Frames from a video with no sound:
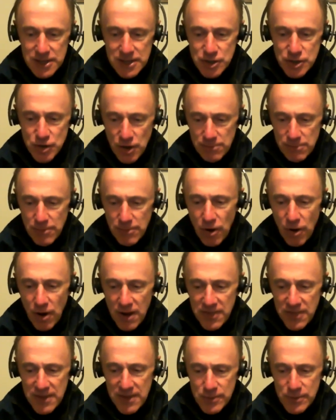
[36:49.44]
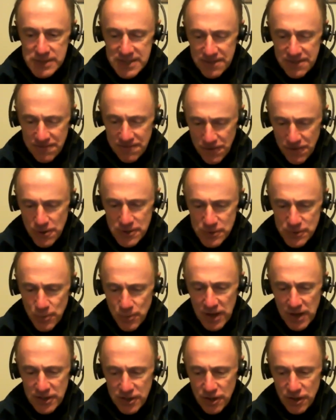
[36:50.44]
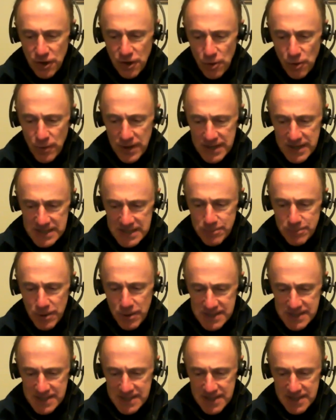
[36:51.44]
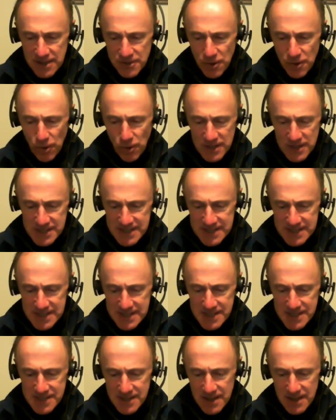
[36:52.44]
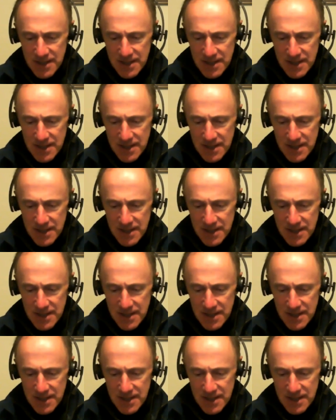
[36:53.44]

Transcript: Joe McCarthy was the first one to go and express his condolences.